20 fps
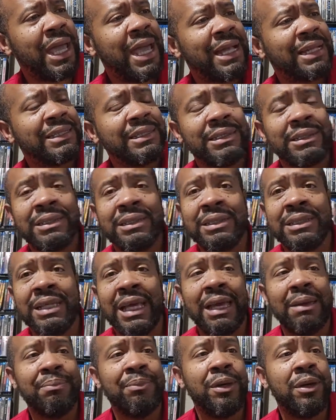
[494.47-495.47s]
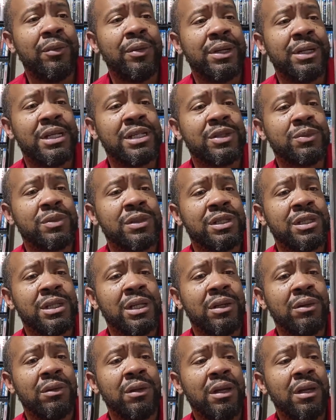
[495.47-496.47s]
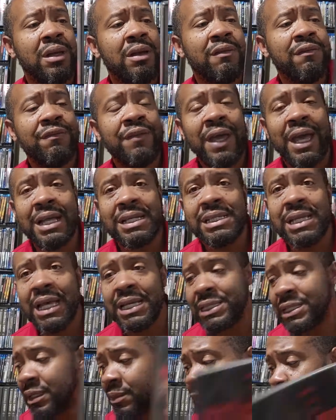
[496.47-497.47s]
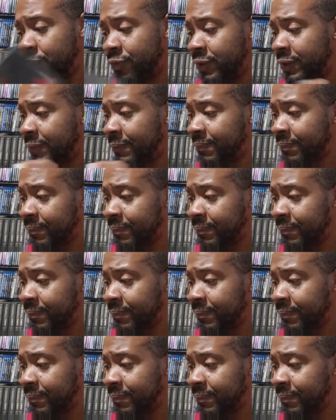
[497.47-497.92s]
acting debut in this one too. Fantastic movie.